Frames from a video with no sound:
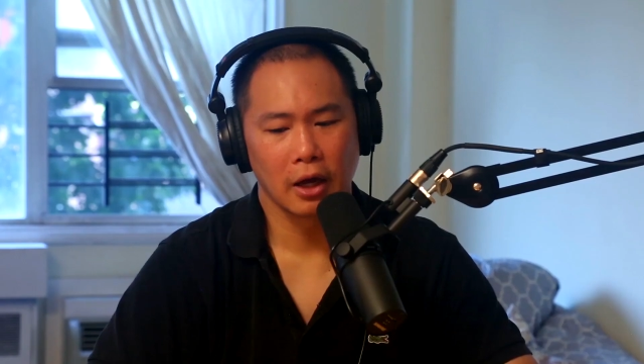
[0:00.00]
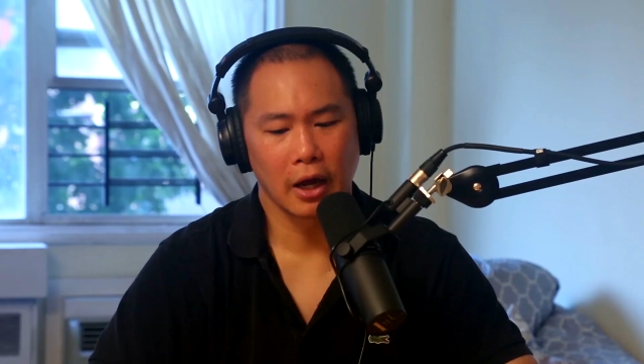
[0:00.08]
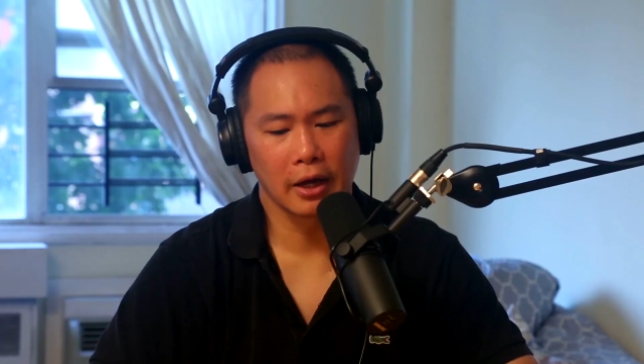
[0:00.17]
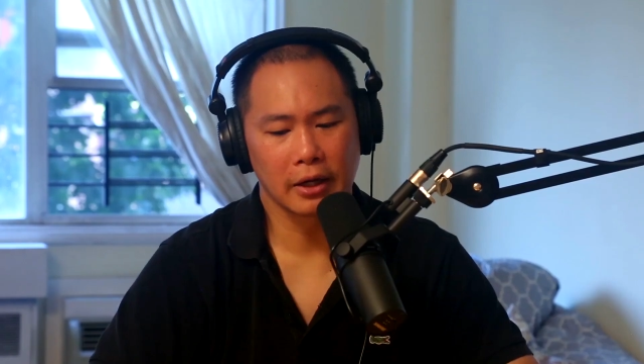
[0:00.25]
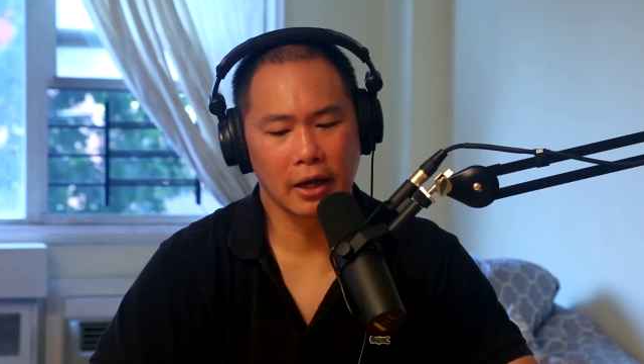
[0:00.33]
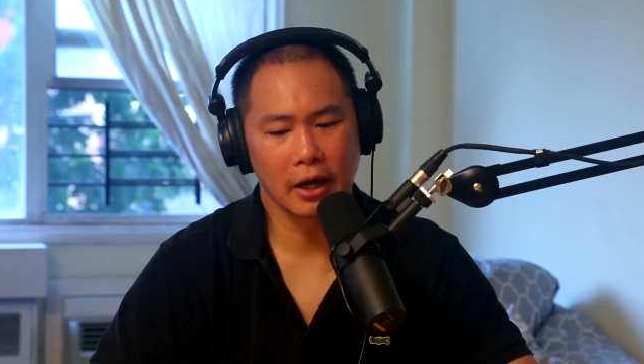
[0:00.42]

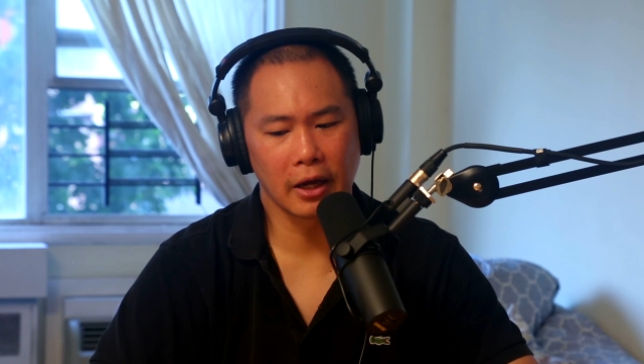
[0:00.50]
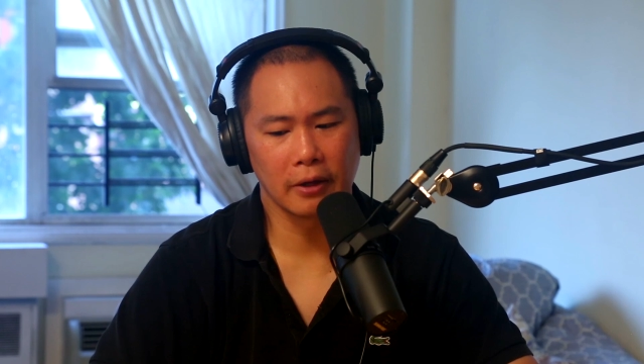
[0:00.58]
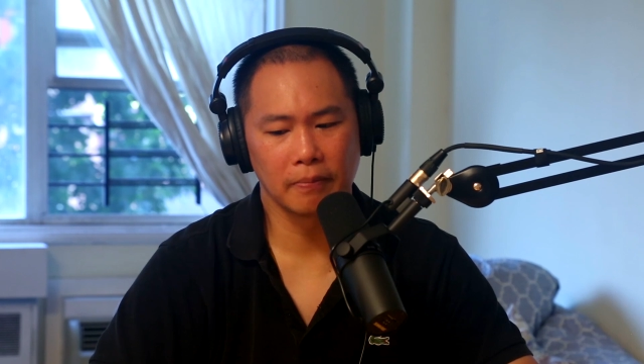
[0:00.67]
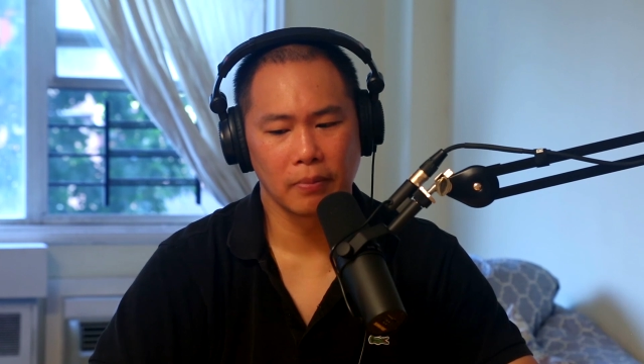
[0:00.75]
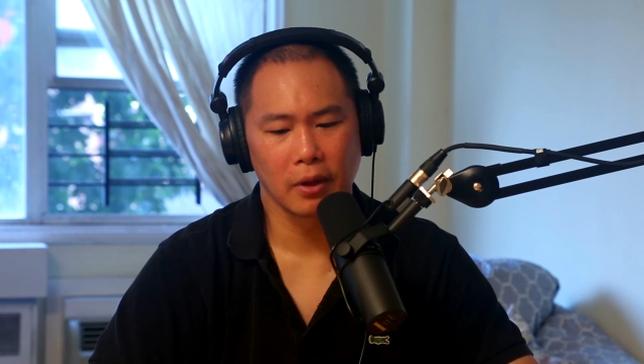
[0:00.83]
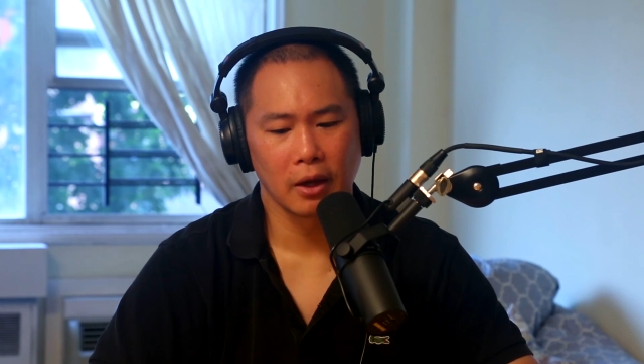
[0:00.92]
Mm-hmm. And
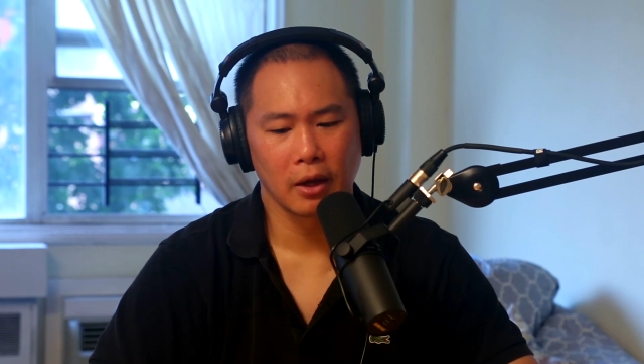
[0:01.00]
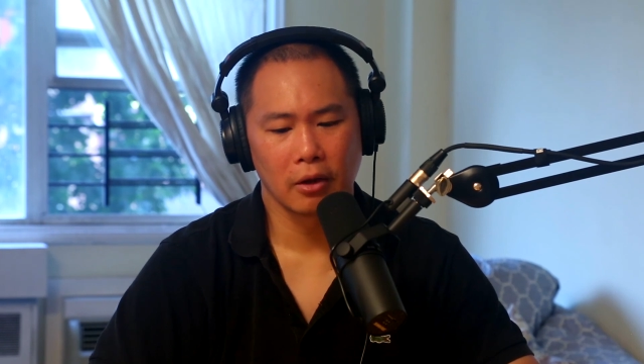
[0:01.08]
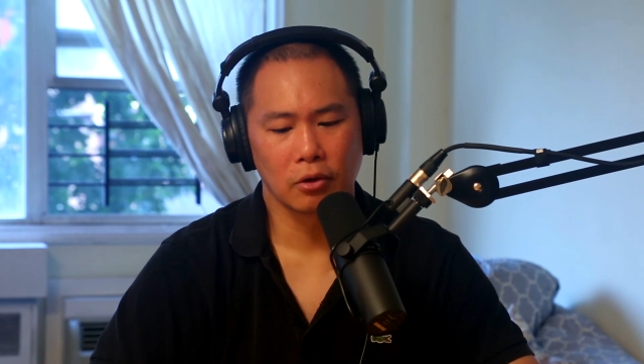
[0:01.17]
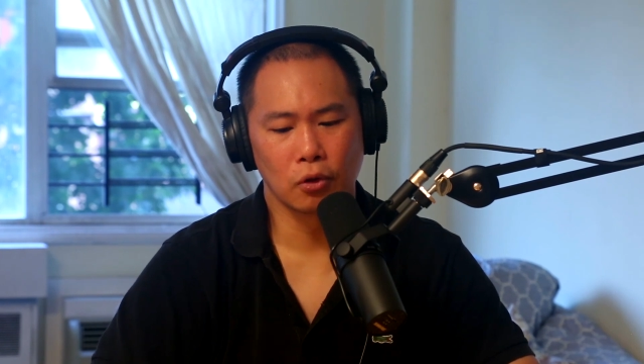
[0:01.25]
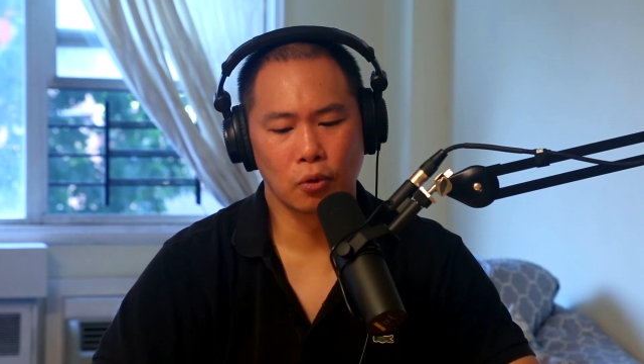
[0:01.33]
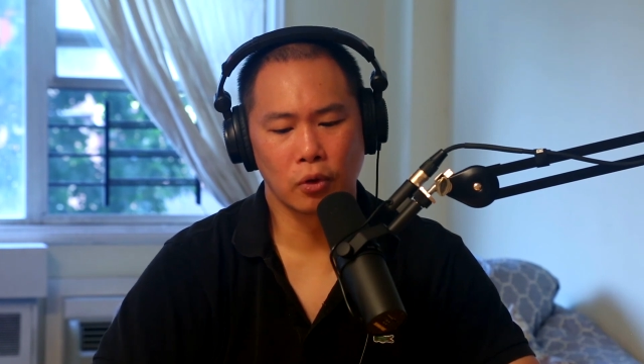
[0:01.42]
then
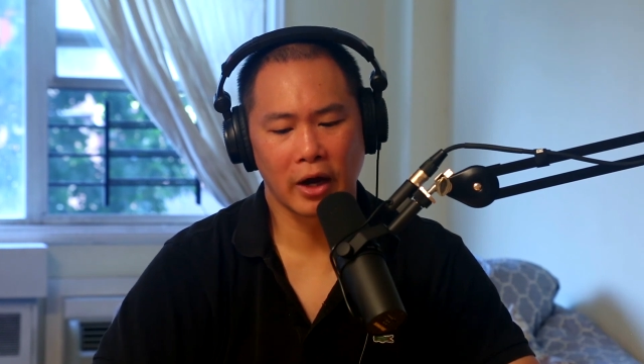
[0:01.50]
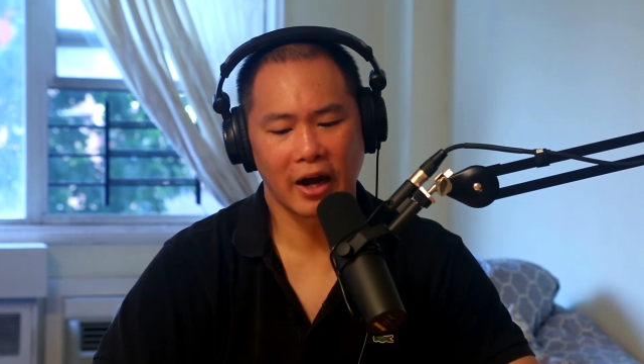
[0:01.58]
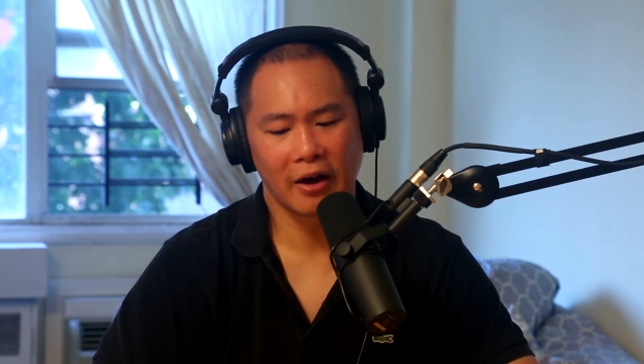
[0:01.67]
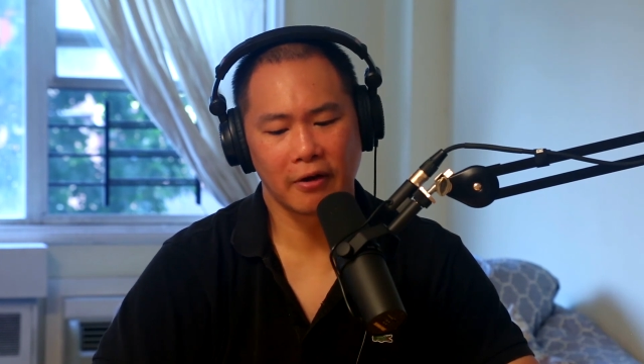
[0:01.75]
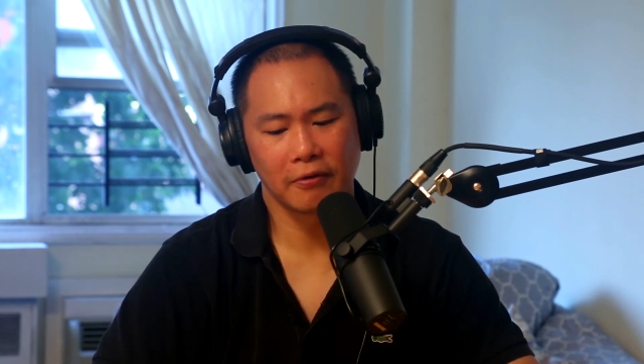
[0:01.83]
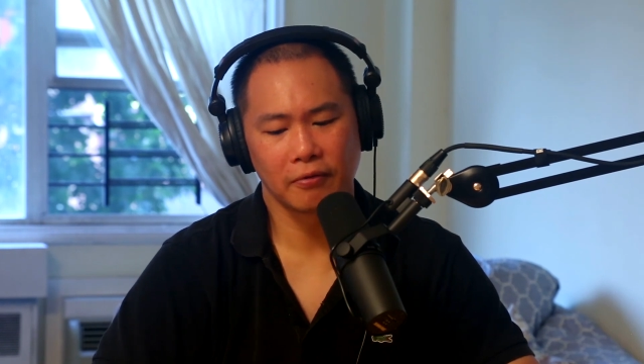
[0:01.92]
you
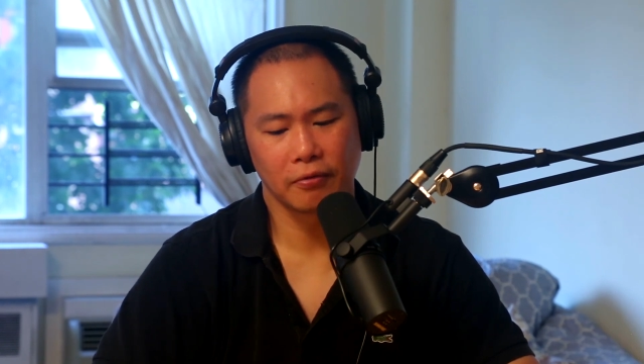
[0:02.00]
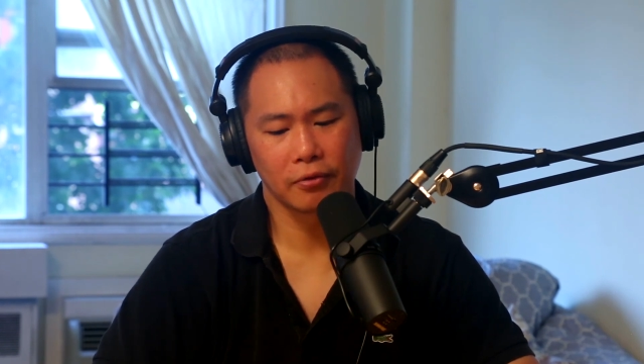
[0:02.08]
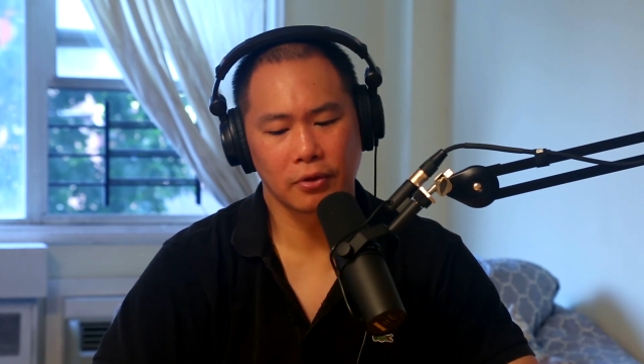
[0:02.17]
have